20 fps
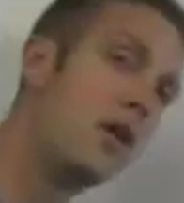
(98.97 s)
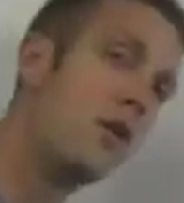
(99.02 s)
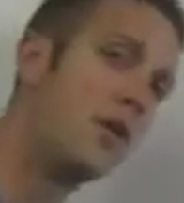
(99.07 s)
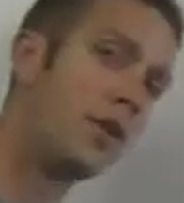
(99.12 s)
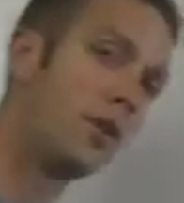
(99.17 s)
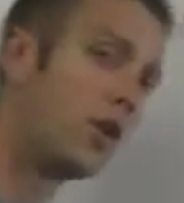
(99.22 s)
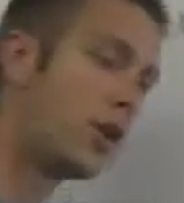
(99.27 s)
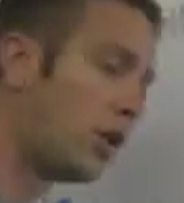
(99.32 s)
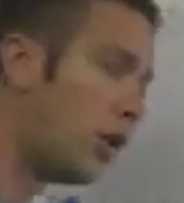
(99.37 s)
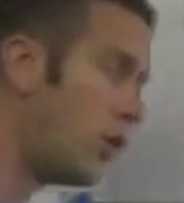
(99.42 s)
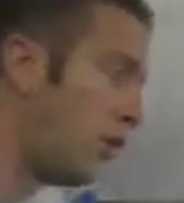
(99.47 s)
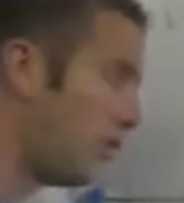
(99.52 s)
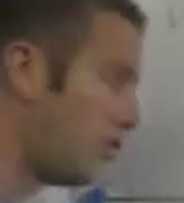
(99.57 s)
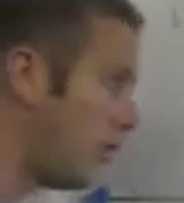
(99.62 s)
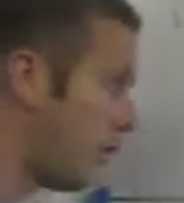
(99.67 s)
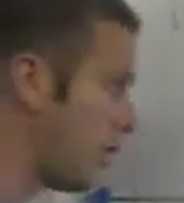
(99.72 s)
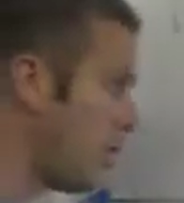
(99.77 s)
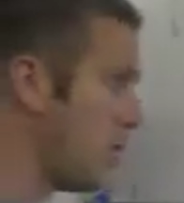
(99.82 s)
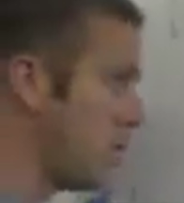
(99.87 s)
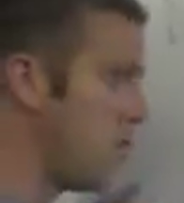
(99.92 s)
the
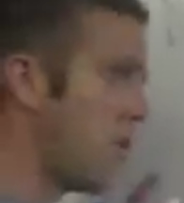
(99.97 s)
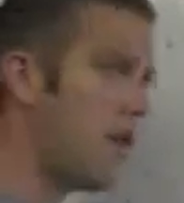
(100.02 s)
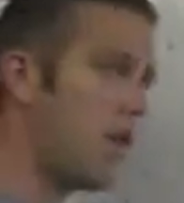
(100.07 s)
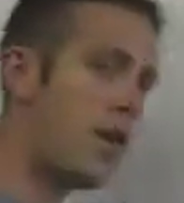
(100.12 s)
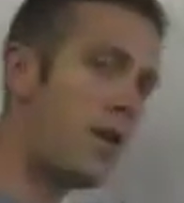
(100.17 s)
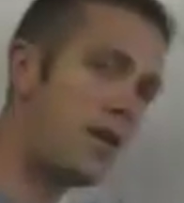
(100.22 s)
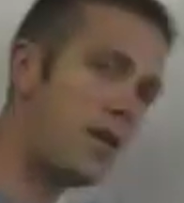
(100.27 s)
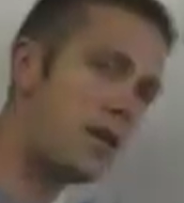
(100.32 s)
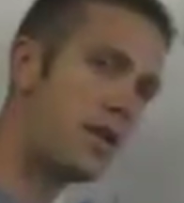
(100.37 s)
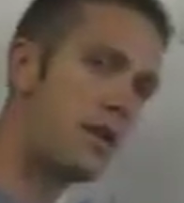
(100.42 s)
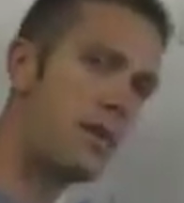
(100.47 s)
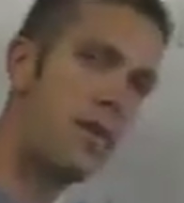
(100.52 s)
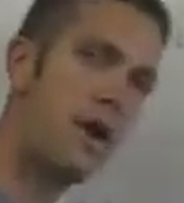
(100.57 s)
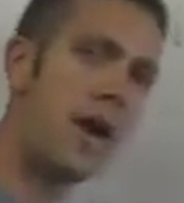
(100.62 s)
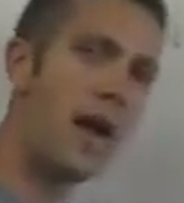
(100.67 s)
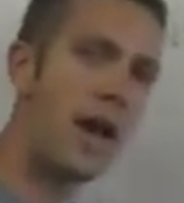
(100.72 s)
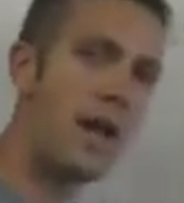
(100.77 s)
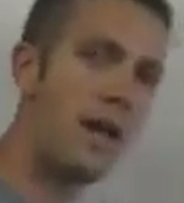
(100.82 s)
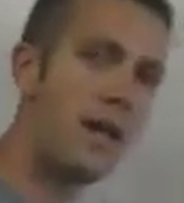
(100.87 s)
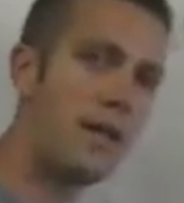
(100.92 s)
closer you are to the
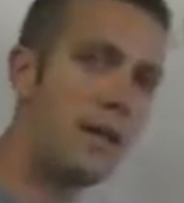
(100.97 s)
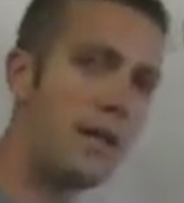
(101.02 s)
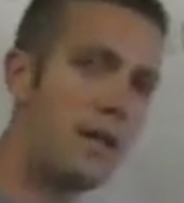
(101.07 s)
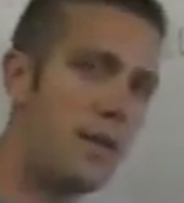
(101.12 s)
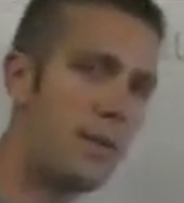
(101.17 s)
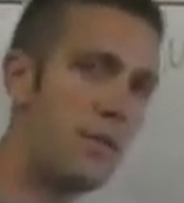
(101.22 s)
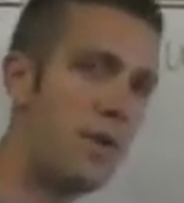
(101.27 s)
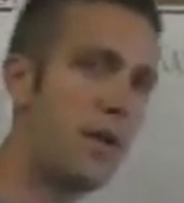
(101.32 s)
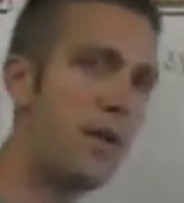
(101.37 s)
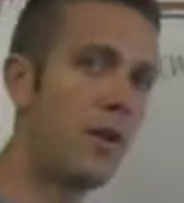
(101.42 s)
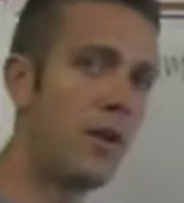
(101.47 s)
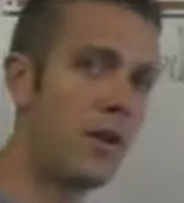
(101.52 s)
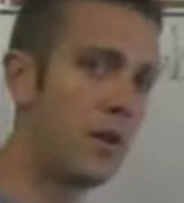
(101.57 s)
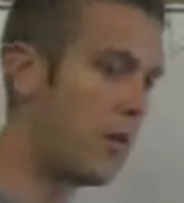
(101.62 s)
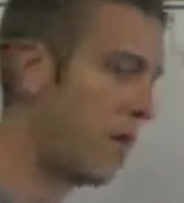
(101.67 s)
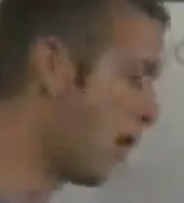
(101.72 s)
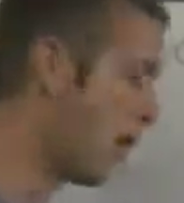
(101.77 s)
right, the bigger you